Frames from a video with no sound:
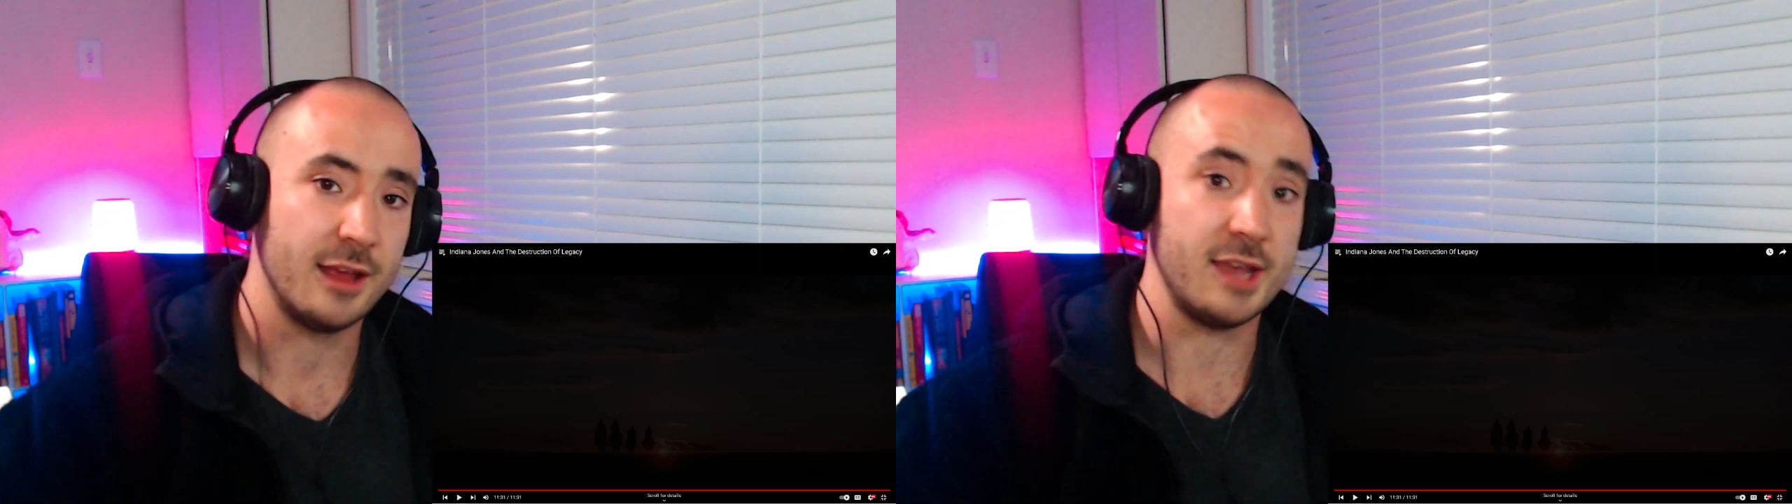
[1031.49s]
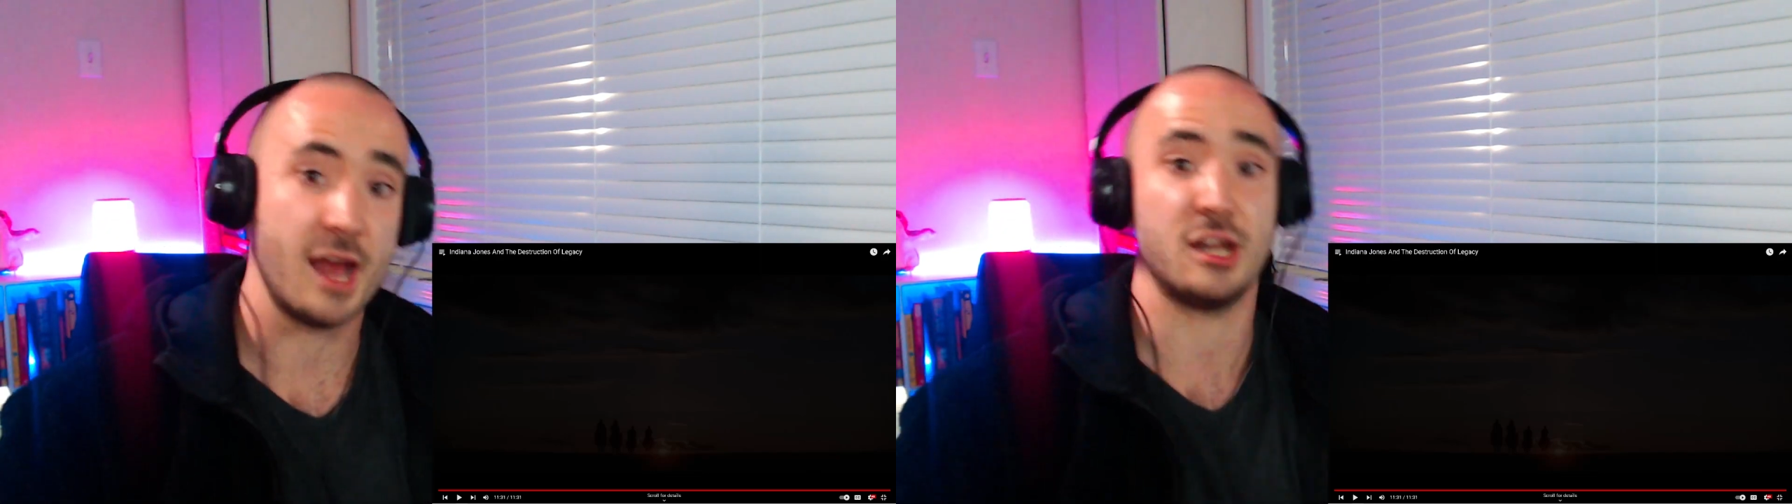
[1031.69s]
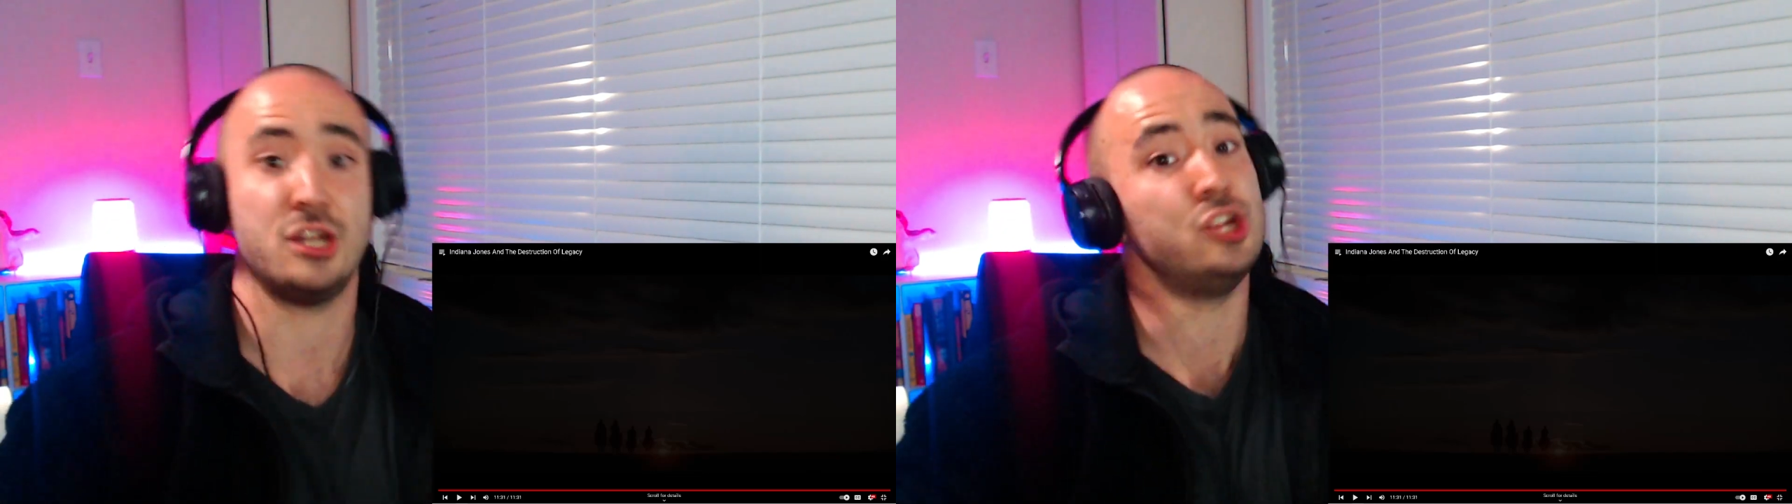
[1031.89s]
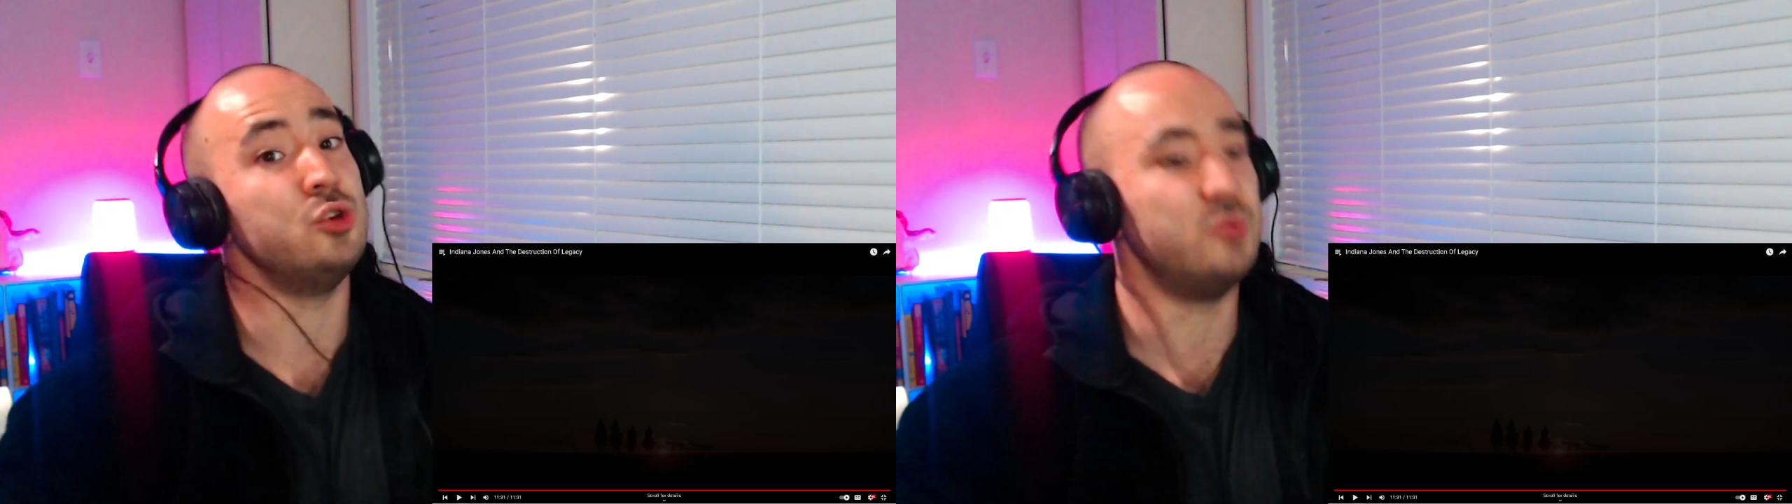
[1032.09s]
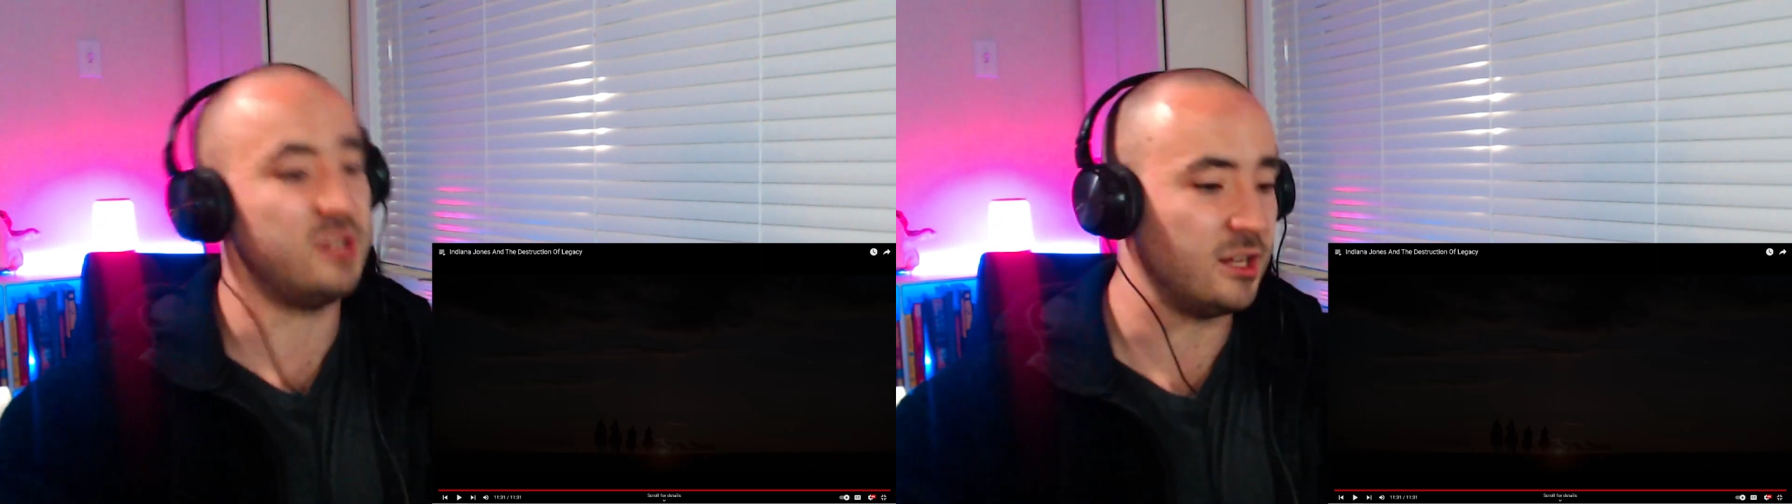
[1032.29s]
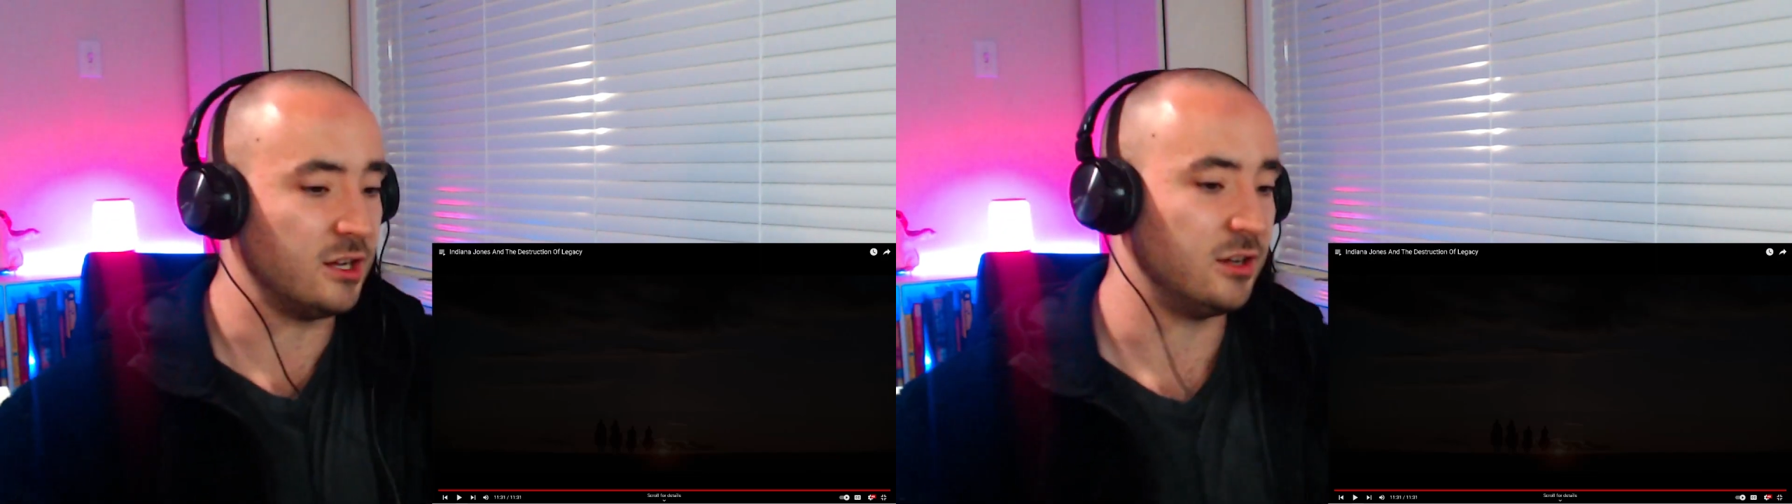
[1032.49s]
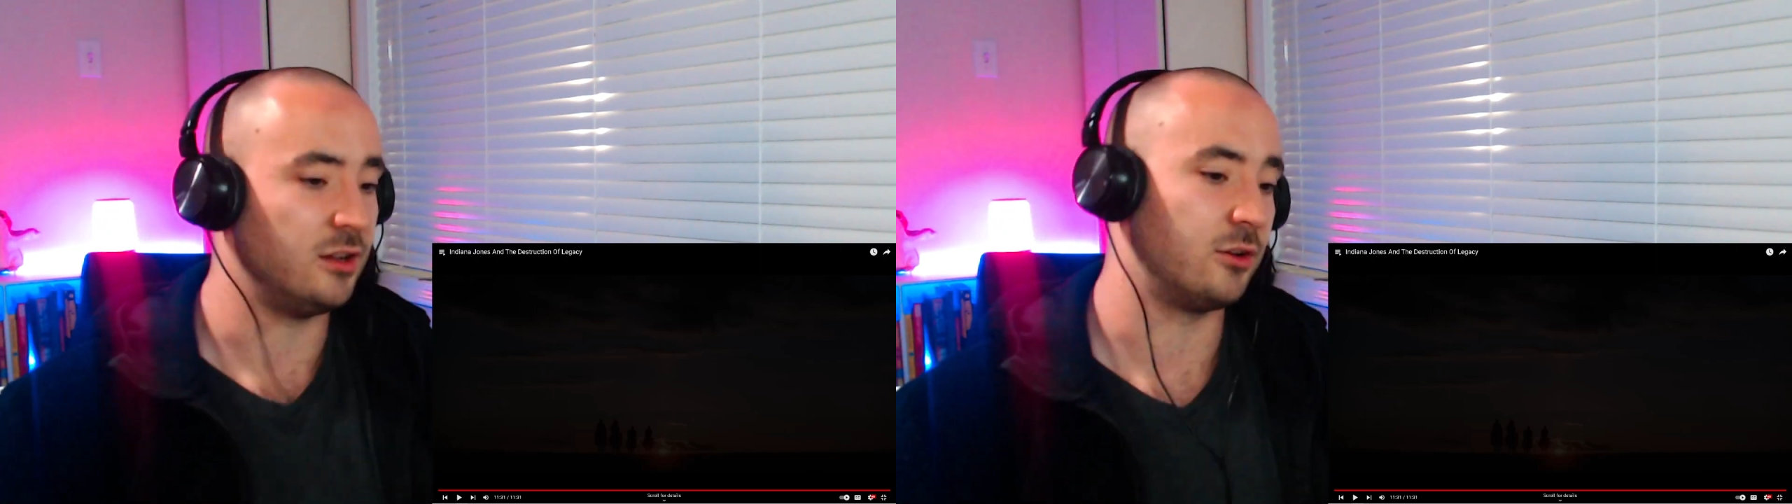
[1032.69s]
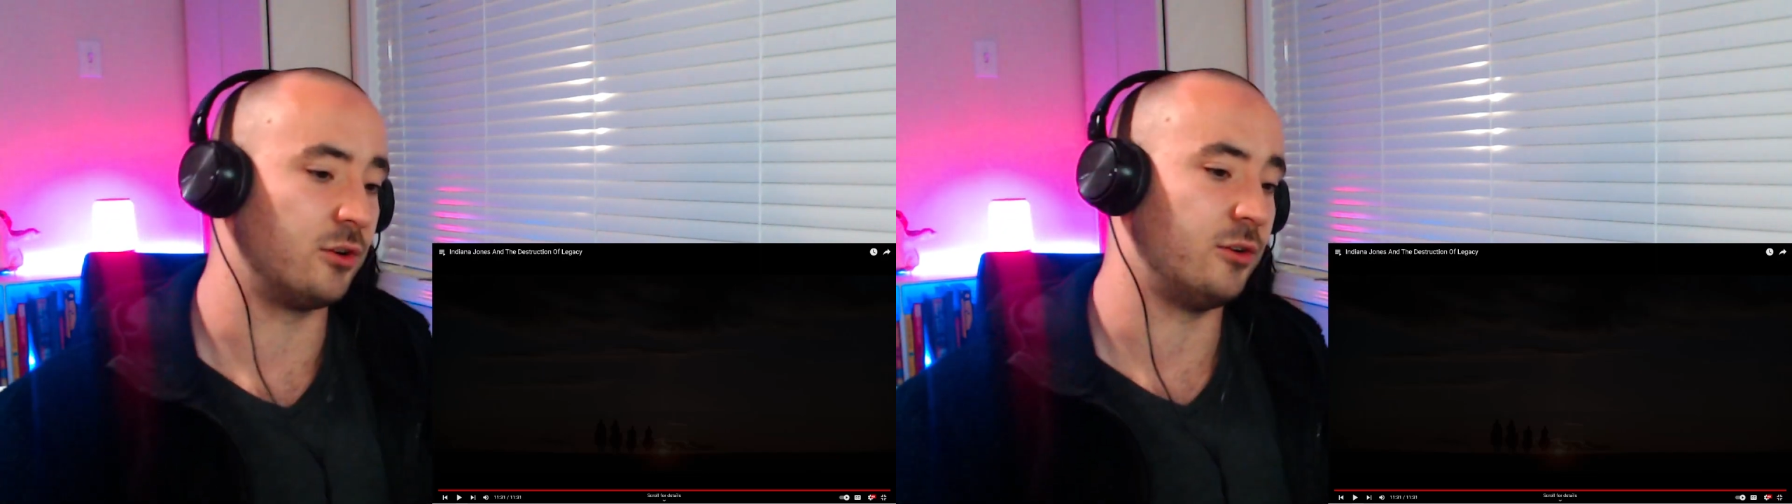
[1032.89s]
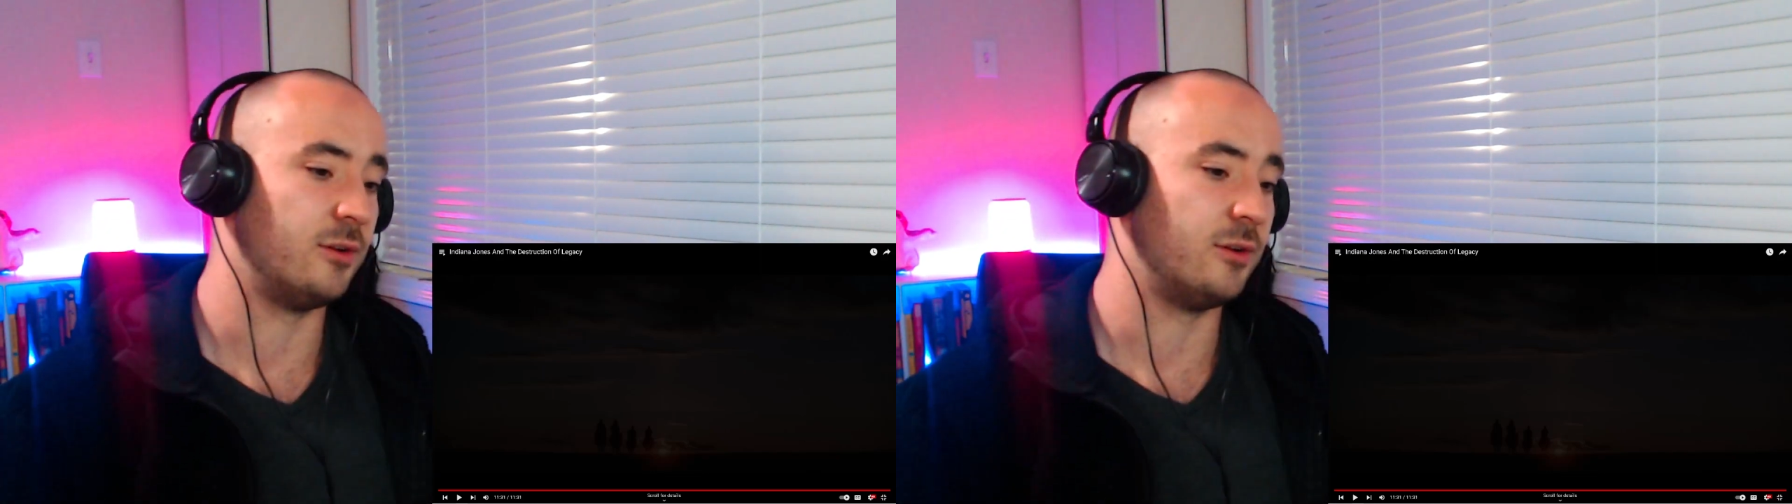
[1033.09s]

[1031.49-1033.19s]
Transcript: get a new deal, or